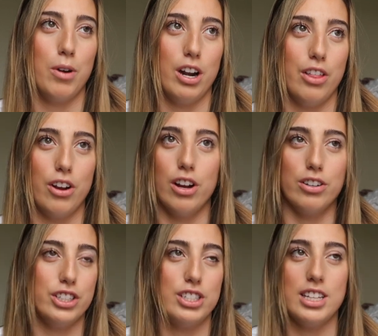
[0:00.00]
one another
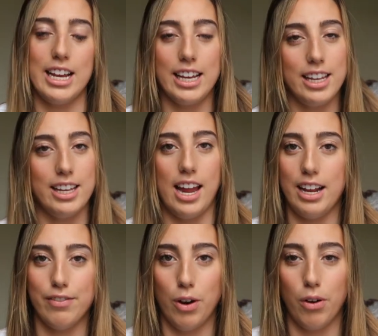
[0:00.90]
or just like
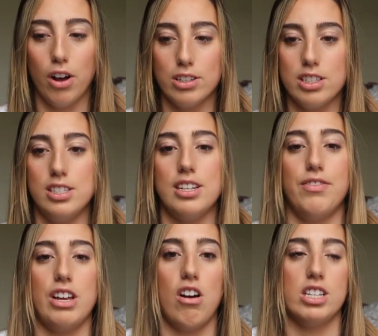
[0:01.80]
getting phone calls it's
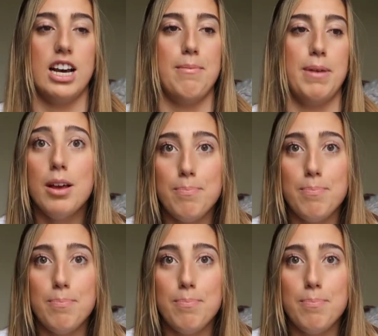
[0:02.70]
definitely a hard time